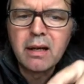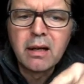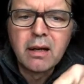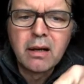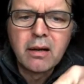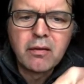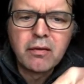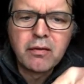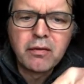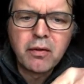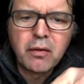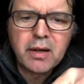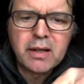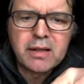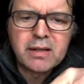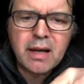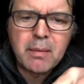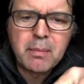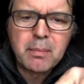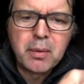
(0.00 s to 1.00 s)
for
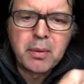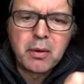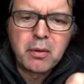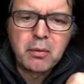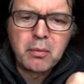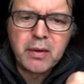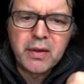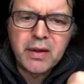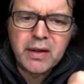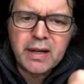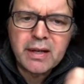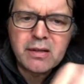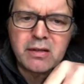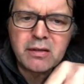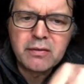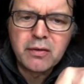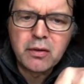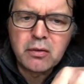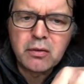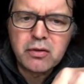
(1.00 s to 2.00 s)
example, with an
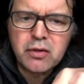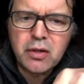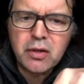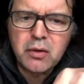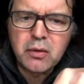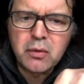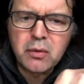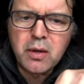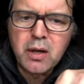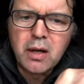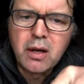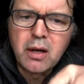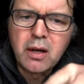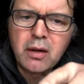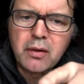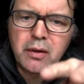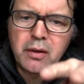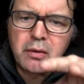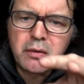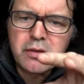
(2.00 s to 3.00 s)
interval 2,
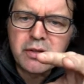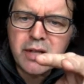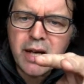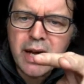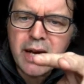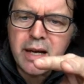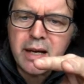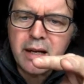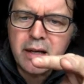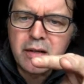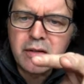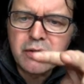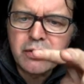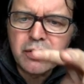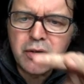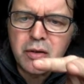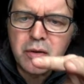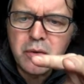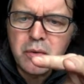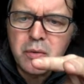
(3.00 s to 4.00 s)
they'll take
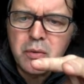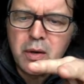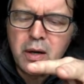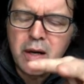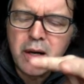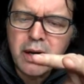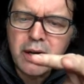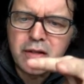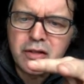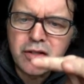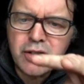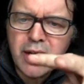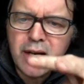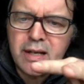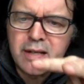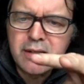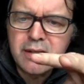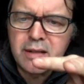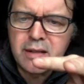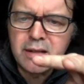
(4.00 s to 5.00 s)
two
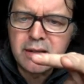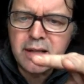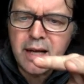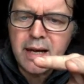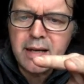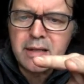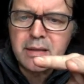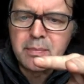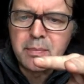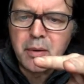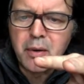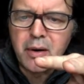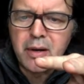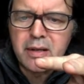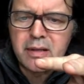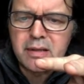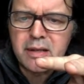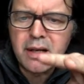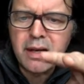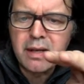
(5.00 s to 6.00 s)
adjacent data
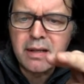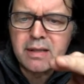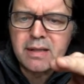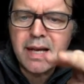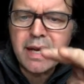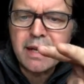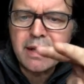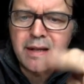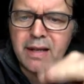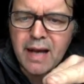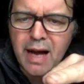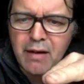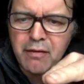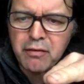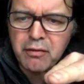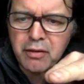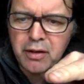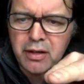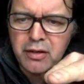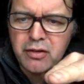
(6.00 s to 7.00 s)
points and take the
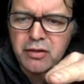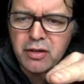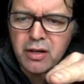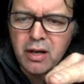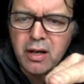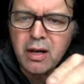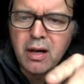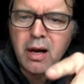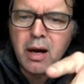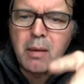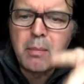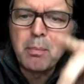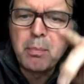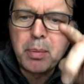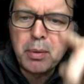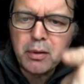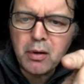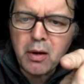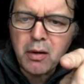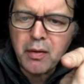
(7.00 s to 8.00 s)
average and
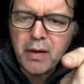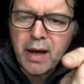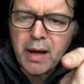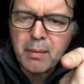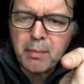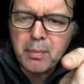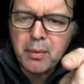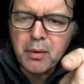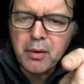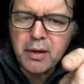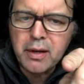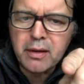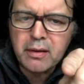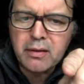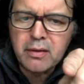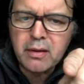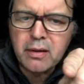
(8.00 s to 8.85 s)
plot that point.